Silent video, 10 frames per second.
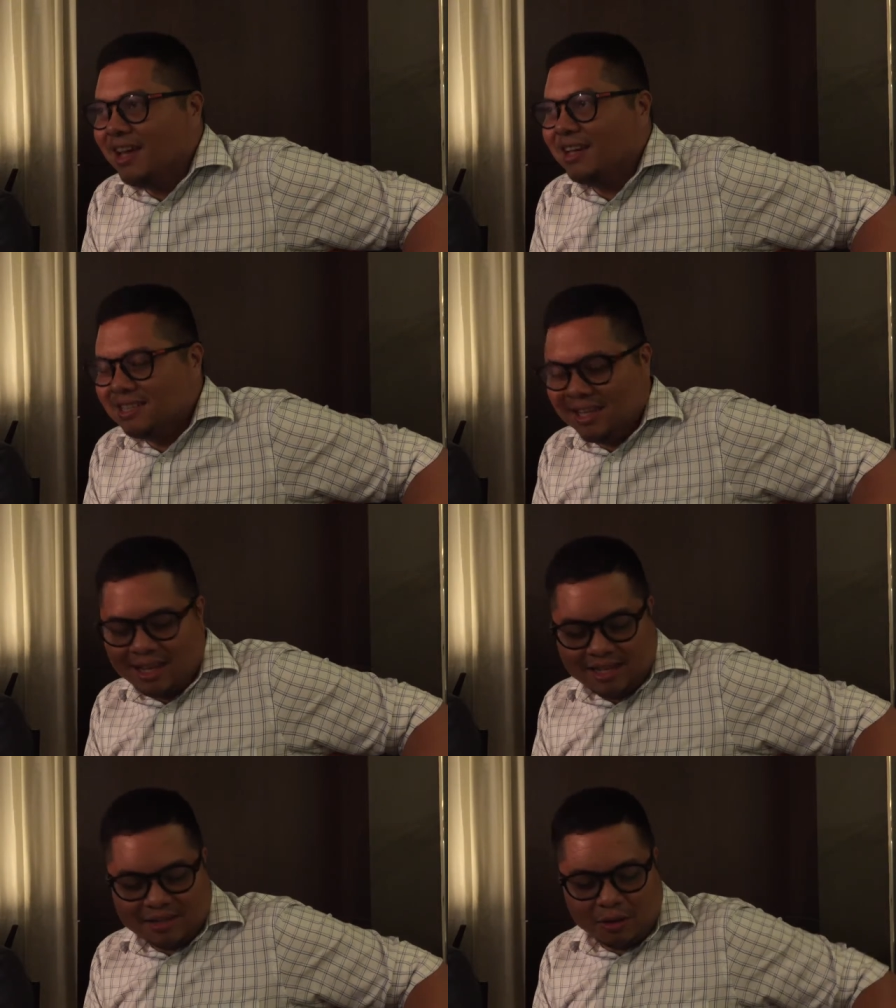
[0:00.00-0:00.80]

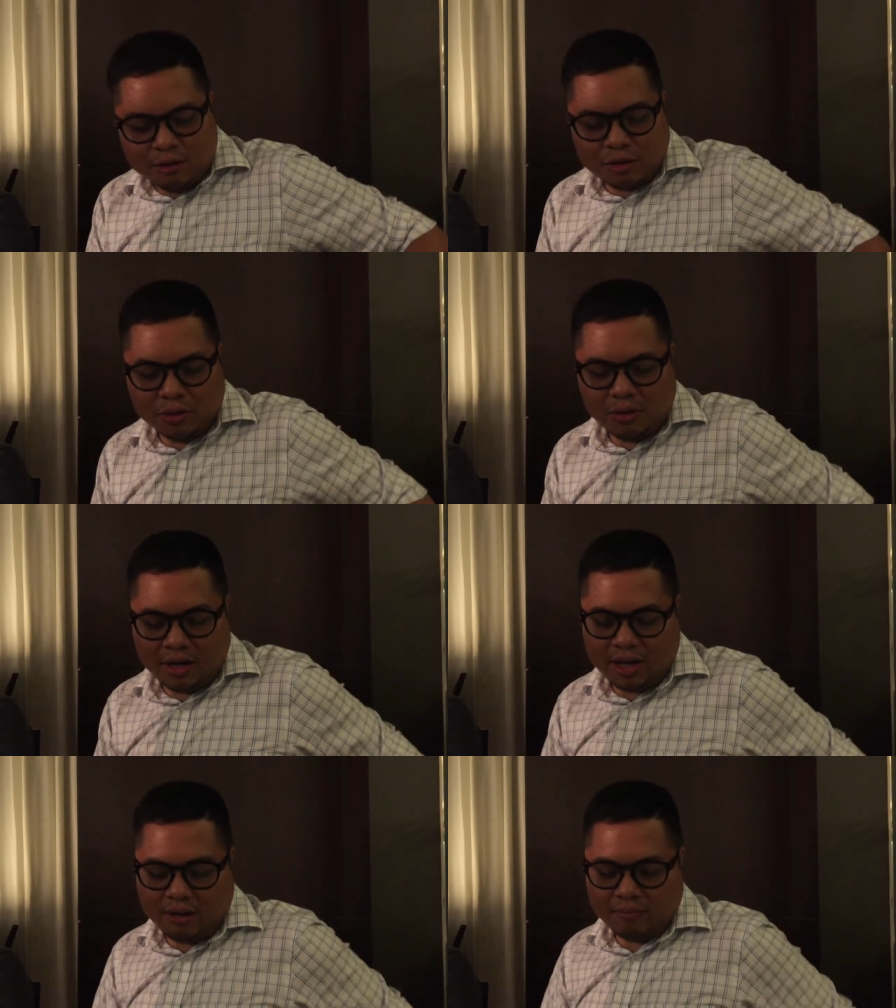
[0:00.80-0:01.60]
Yes.
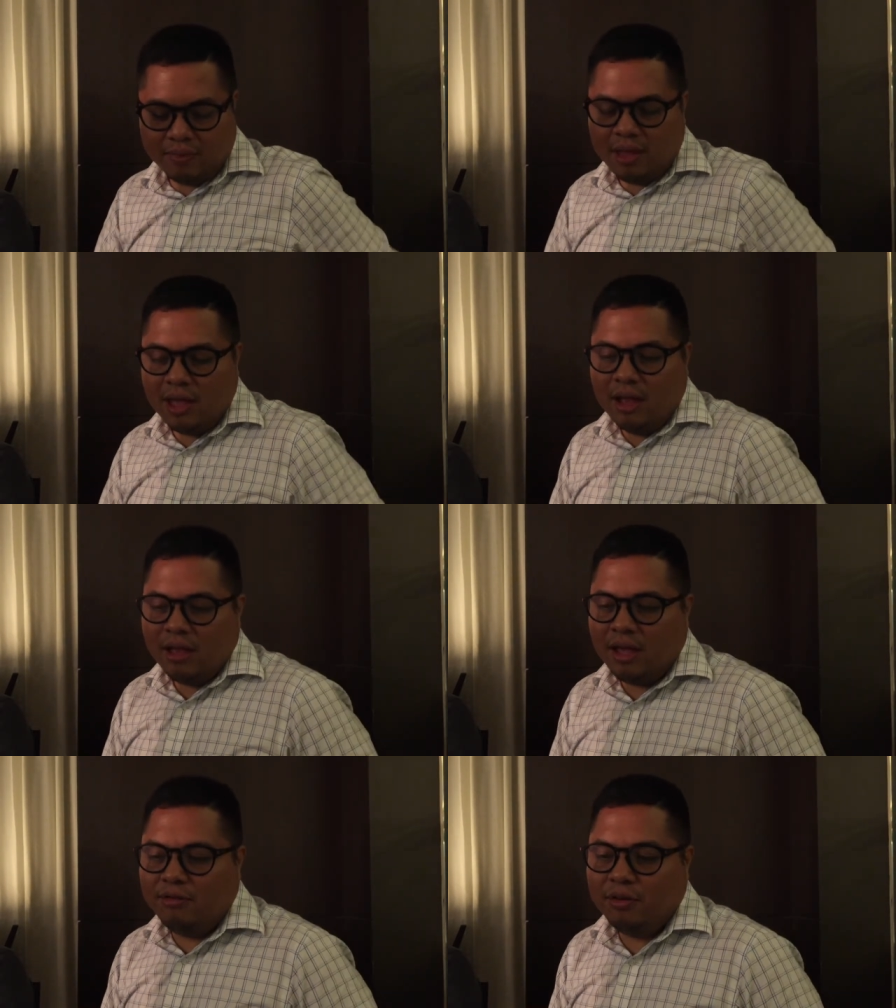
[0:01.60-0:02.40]
Also,
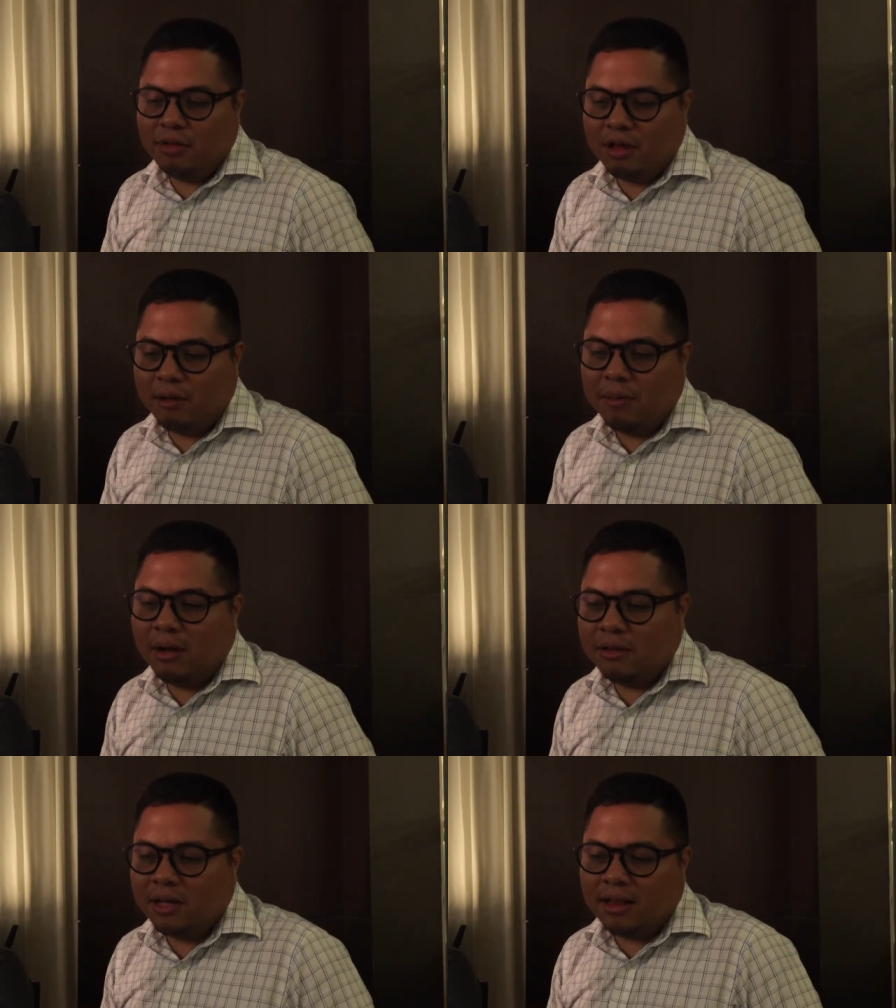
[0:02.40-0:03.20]
if you think
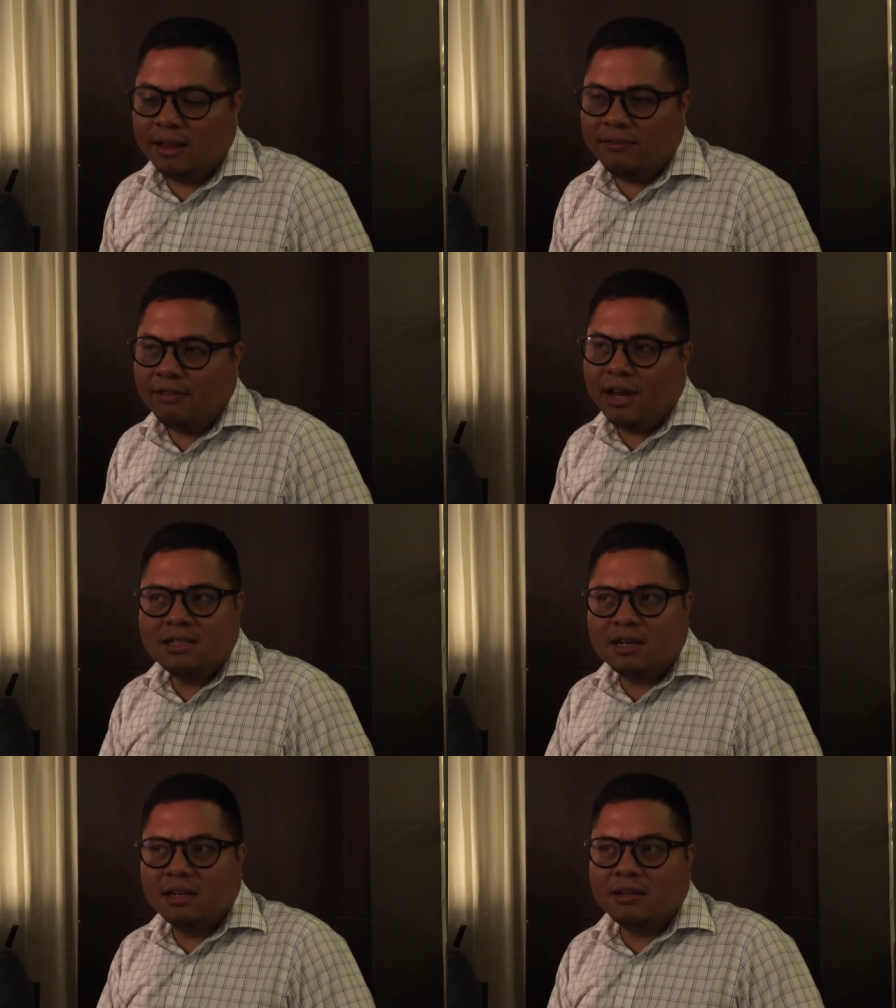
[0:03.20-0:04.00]
about it,
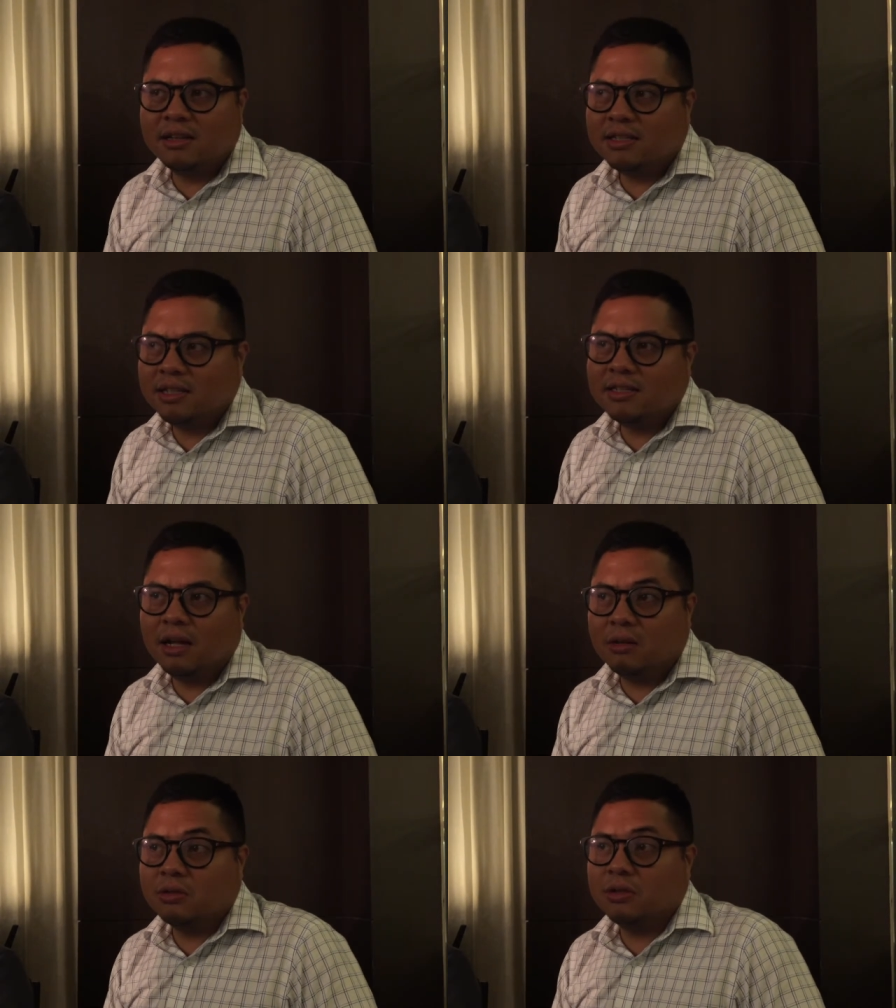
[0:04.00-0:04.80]
financial literacy is
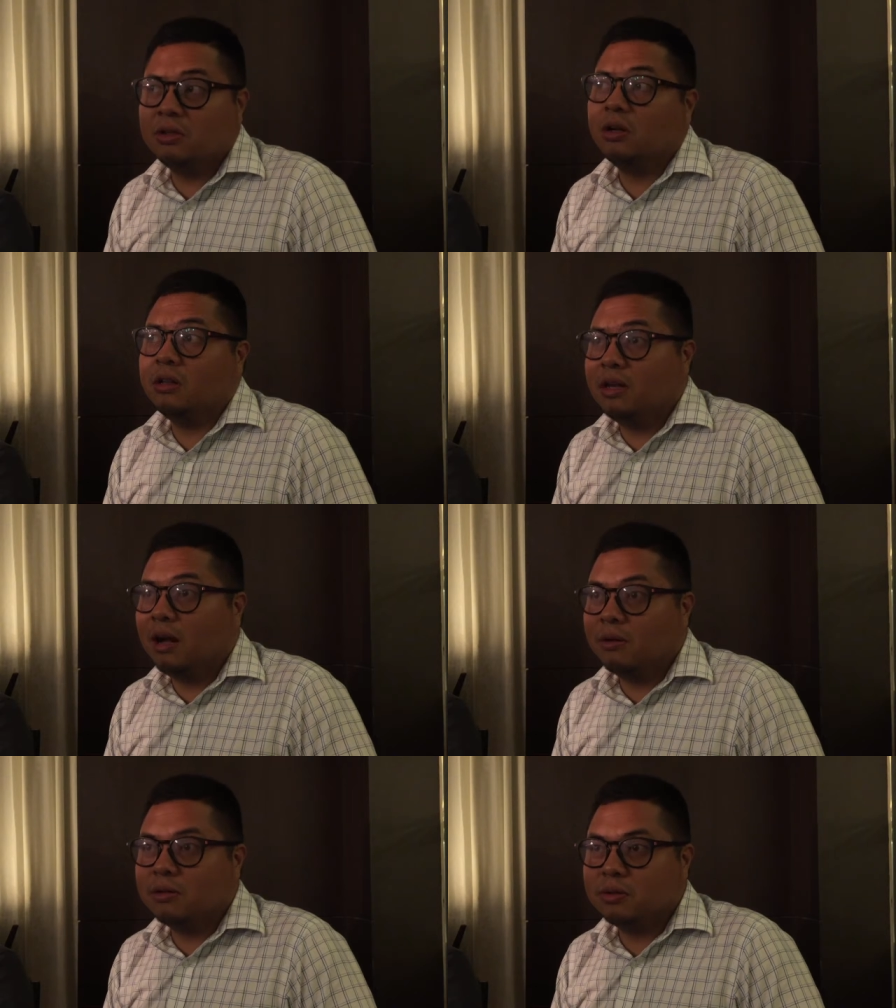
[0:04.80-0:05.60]
not also taught in
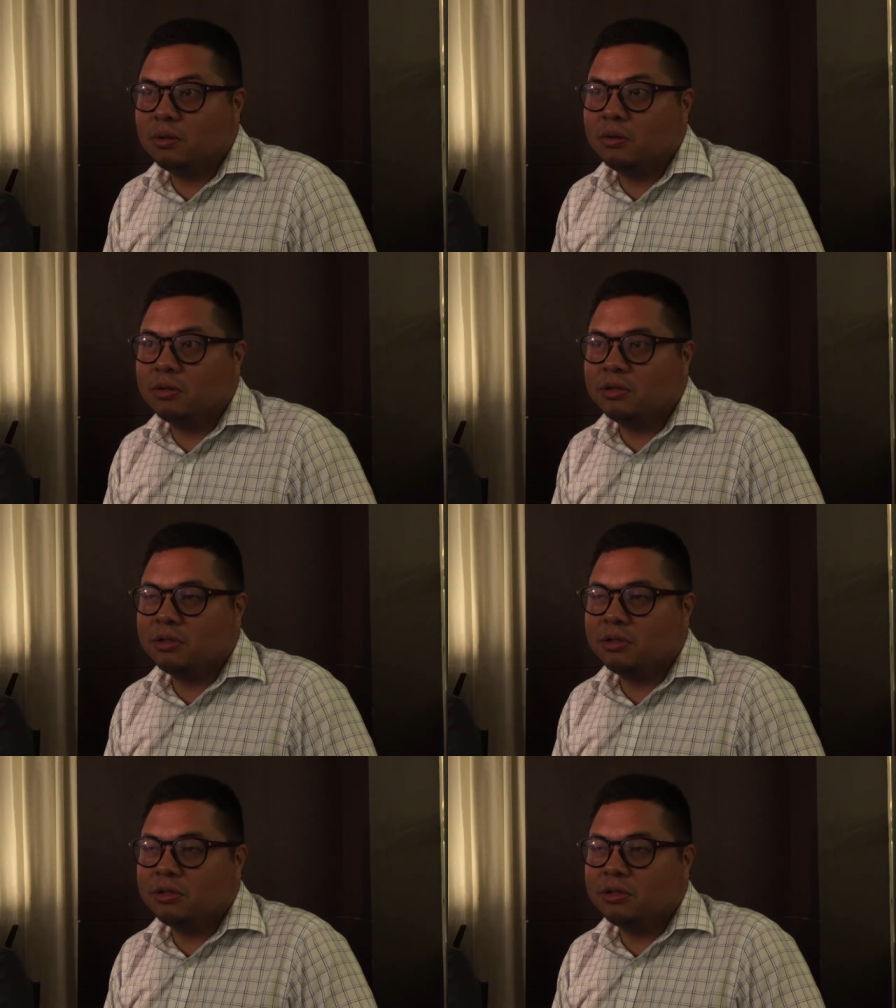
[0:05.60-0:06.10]
our schools.